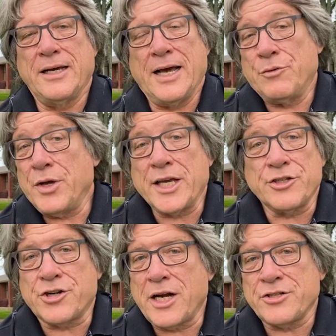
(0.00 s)
And we can
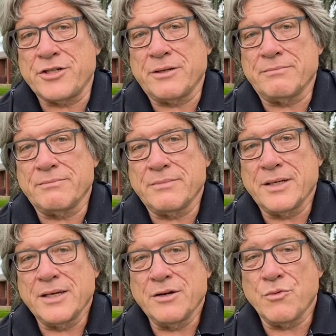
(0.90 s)
trust Him.
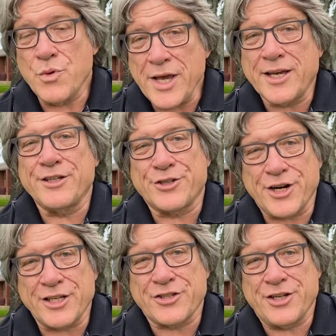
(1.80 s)
We can
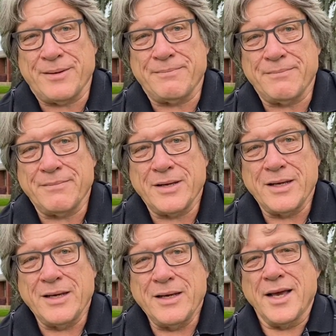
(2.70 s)
trust Him.
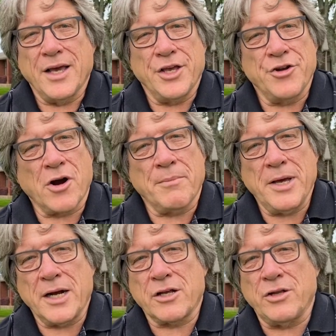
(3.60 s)
You know, our
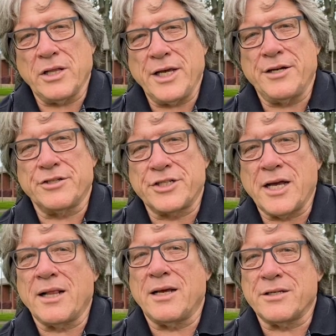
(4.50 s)
medical leaders
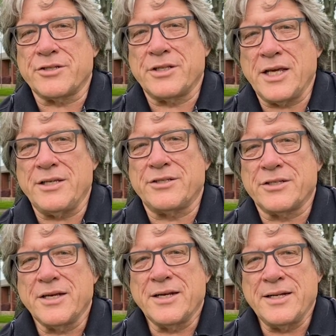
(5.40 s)
tell us these
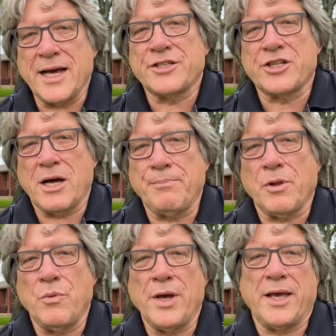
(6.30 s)
next couple
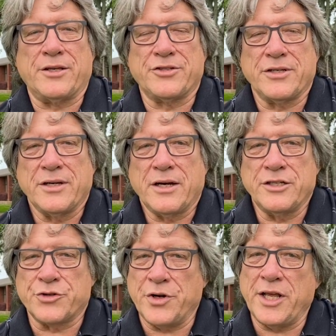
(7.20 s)
of weeks
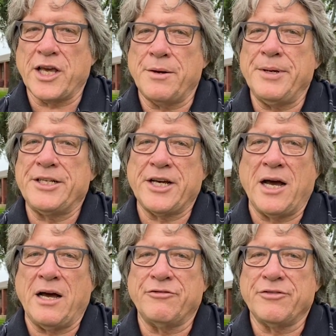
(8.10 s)
is really going to be
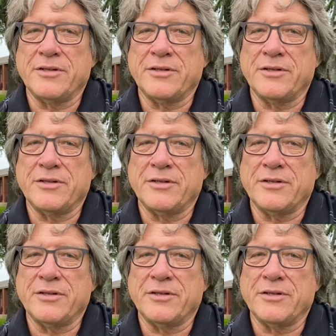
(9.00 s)
tough.